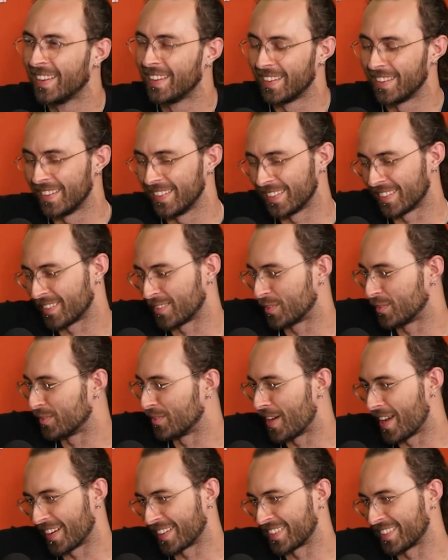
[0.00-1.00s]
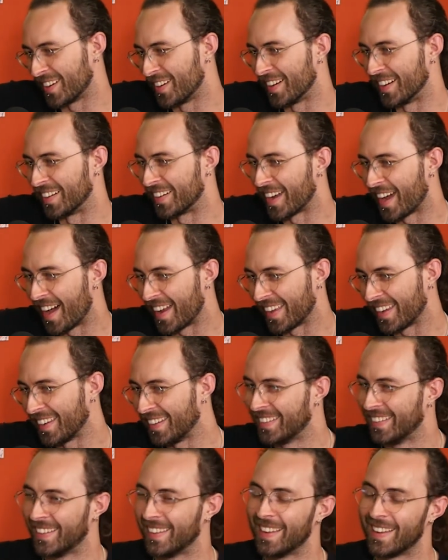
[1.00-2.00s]
is rock star got it
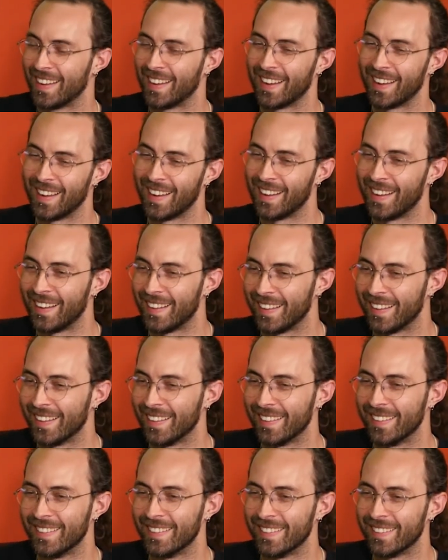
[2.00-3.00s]
uh